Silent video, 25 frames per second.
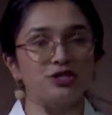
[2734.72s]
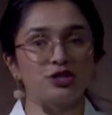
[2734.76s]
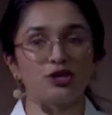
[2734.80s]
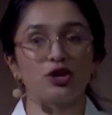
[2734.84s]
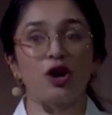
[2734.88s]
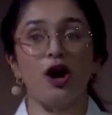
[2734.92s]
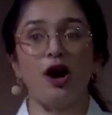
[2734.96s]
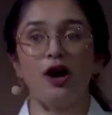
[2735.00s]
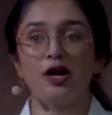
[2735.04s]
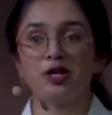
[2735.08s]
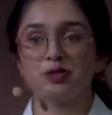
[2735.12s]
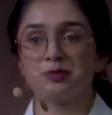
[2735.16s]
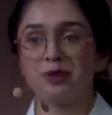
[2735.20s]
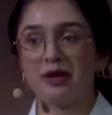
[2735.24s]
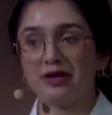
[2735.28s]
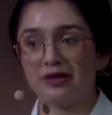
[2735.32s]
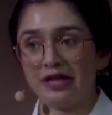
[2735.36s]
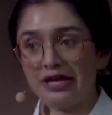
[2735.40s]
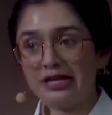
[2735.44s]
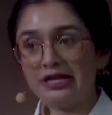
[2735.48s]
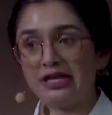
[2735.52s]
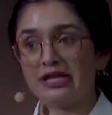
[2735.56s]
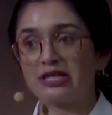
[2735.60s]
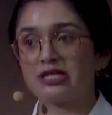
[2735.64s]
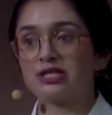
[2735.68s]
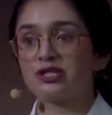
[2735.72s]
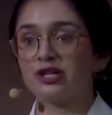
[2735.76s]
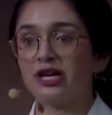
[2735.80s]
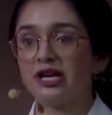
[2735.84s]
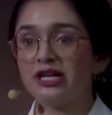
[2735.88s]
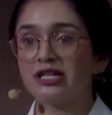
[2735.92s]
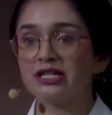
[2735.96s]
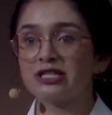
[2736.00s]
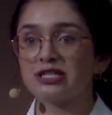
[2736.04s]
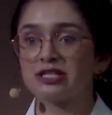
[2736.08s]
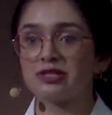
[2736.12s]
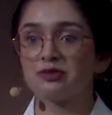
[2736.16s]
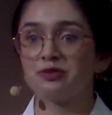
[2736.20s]
are caused by lightning
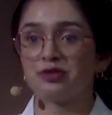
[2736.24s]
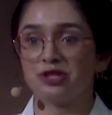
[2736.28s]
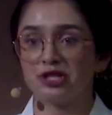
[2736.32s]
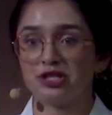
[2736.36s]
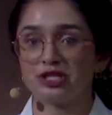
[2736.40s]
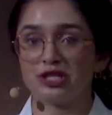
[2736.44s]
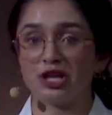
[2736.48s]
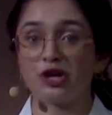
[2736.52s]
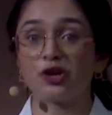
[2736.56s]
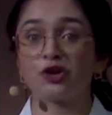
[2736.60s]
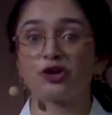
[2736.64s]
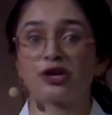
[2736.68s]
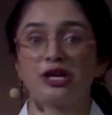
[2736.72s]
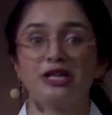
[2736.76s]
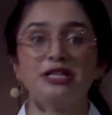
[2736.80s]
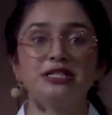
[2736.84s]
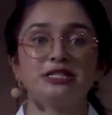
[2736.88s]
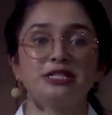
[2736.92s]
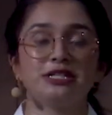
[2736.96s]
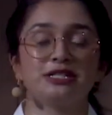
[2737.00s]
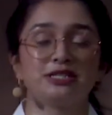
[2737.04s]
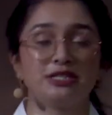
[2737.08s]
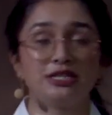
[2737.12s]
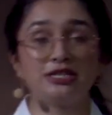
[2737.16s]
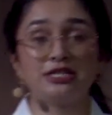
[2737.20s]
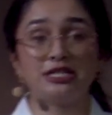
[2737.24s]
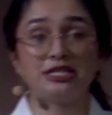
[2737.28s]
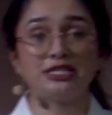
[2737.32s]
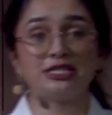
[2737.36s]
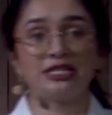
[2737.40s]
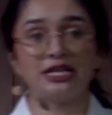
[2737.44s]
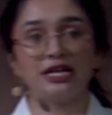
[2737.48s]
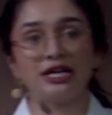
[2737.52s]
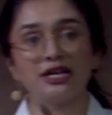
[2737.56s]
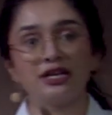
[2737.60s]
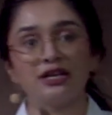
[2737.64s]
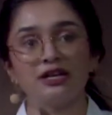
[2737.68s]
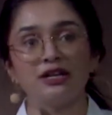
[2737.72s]
strikes, which is a crazy
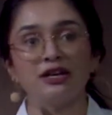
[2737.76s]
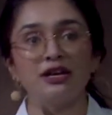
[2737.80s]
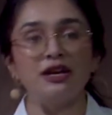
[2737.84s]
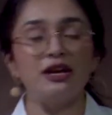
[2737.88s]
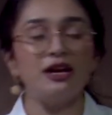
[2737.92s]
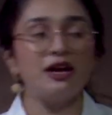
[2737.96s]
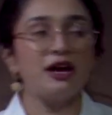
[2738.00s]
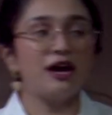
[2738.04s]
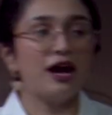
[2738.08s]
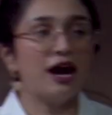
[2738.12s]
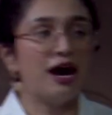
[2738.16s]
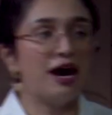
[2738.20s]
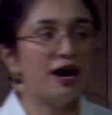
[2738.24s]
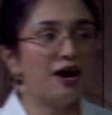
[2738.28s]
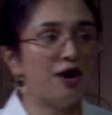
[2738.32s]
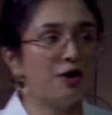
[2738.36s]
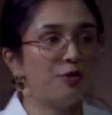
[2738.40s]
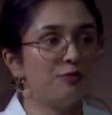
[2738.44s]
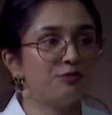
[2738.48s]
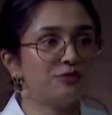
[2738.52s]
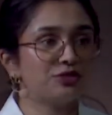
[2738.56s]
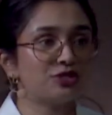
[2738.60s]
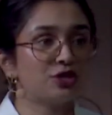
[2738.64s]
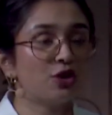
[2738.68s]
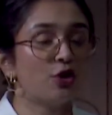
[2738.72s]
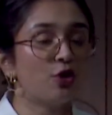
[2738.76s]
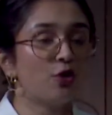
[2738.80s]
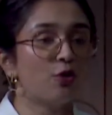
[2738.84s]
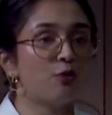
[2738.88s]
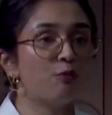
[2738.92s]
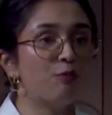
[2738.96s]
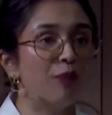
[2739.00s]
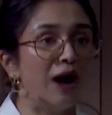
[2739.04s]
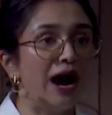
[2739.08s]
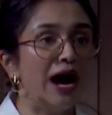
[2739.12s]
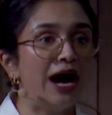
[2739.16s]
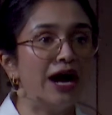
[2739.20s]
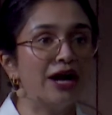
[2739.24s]
statistic. So
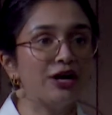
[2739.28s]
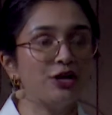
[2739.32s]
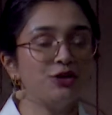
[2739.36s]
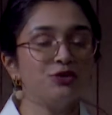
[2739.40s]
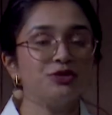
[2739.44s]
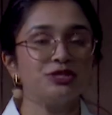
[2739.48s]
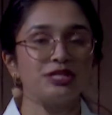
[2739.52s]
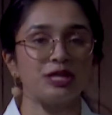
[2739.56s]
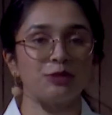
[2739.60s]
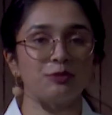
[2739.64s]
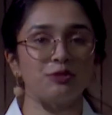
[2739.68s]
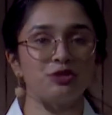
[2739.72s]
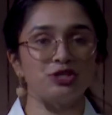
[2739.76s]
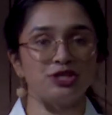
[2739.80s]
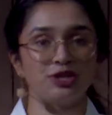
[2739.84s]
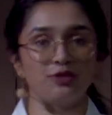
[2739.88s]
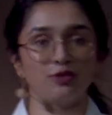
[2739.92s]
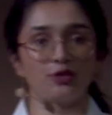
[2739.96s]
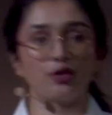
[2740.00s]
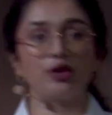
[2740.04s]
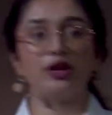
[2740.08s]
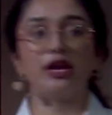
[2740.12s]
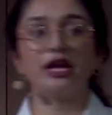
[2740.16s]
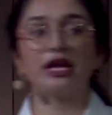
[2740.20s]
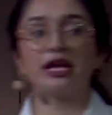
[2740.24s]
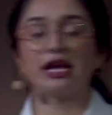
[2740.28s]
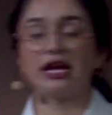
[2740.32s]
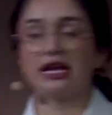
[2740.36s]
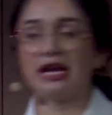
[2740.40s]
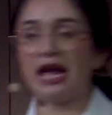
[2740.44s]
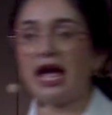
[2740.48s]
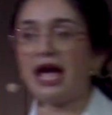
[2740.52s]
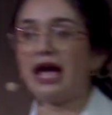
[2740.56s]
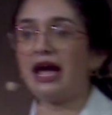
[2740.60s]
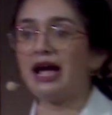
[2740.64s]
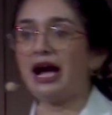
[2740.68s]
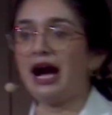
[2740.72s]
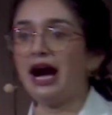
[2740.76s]
by using machine learning and
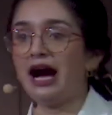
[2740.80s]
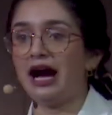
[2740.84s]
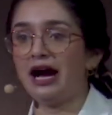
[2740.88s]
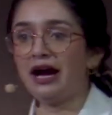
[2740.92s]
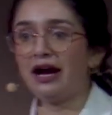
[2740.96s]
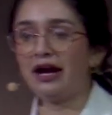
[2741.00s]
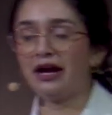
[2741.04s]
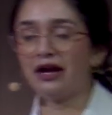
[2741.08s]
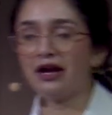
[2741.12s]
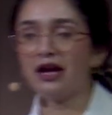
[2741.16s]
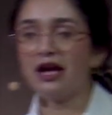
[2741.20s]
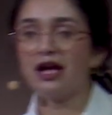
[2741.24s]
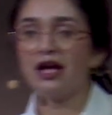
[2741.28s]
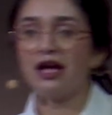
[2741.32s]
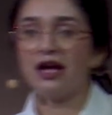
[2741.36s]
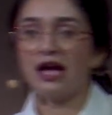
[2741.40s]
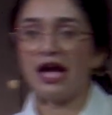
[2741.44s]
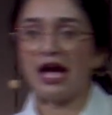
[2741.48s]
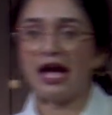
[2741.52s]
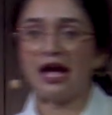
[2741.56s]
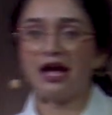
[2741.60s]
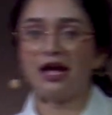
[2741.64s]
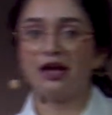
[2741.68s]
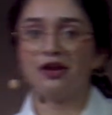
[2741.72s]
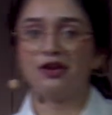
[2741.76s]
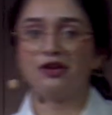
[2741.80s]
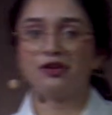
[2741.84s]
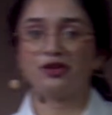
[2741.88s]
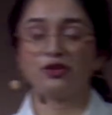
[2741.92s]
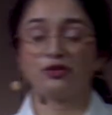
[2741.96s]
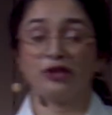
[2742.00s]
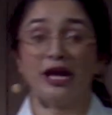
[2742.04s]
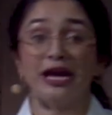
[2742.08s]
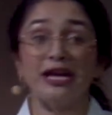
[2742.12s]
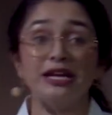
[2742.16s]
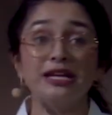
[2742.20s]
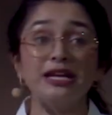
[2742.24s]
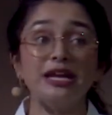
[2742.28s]
AI and the
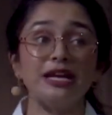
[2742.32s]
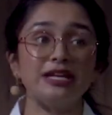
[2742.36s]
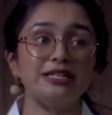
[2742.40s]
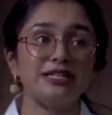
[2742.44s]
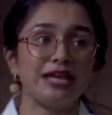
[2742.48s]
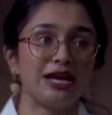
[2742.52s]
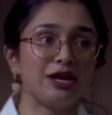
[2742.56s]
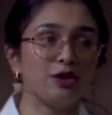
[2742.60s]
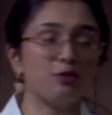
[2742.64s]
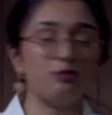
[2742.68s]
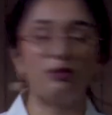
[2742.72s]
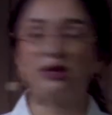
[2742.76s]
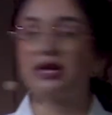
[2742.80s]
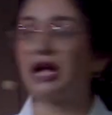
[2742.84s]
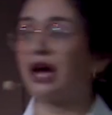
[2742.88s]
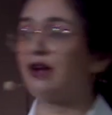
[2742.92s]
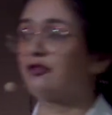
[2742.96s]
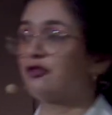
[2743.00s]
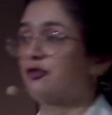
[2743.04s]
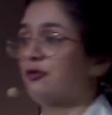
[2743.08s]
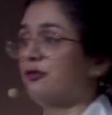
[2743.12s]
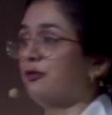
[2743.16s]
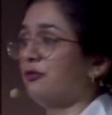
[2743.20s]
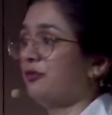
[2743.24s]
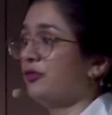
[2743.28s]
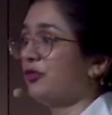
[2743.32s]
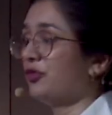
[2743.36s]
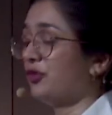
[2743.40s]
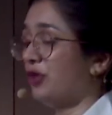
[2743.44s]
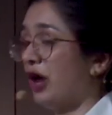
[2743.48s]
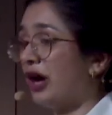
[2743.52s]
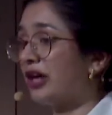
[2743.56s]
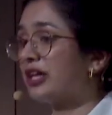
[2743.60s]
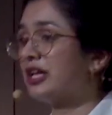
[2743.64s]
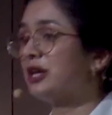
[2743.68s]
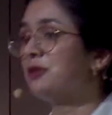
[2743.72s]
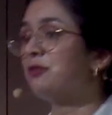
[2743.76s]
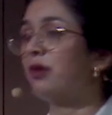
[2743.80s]
lightning data we get from
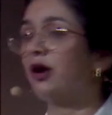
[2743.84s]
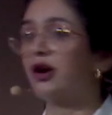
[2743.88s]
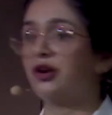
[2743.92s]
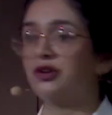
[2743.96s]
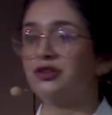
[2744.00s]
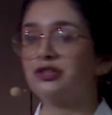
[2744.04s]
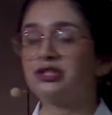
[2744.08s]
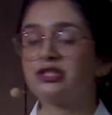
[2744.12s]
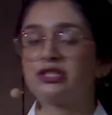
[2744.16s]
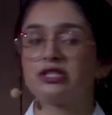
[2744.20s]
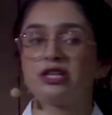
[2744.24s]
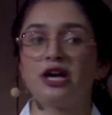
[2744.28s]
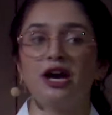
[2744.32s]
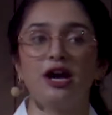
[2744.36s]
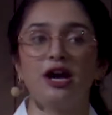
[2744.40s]
Lockheed Martin's